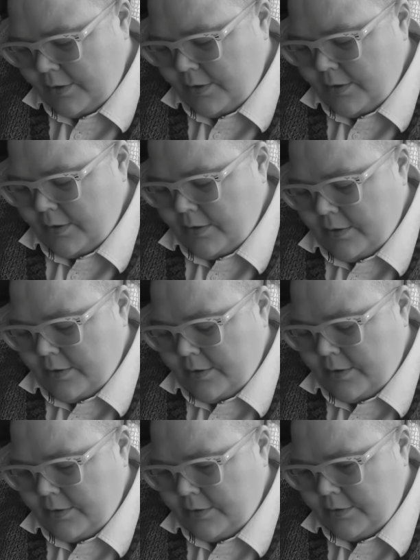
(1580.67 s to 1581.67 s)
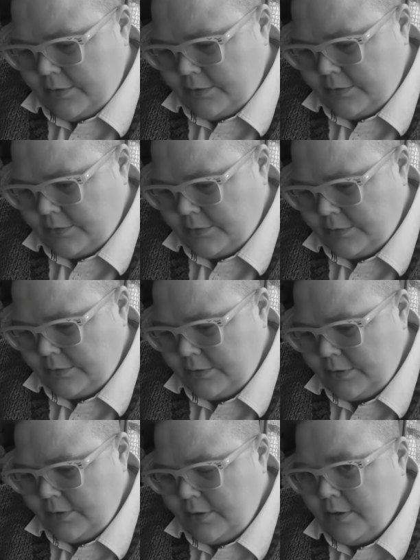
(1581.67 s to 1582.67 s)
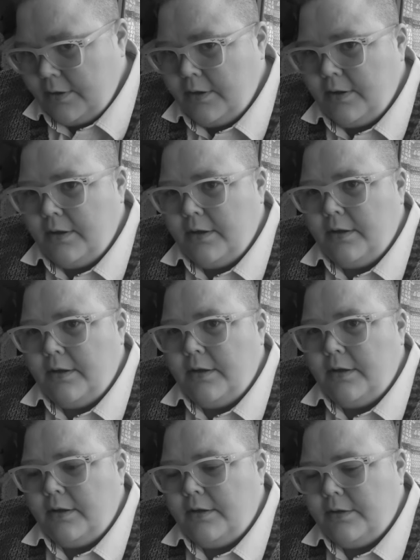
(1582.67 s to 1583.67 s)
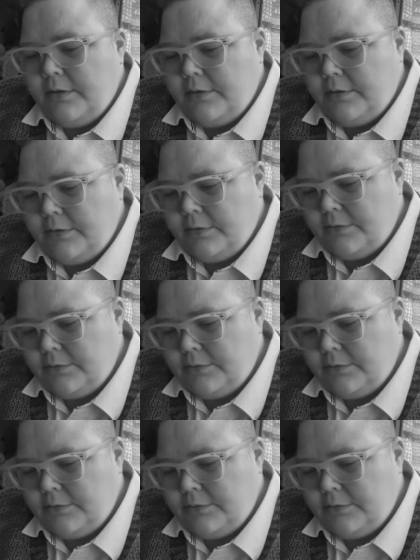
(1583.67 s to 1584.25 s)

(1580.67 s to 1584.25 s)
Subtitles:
[no speech]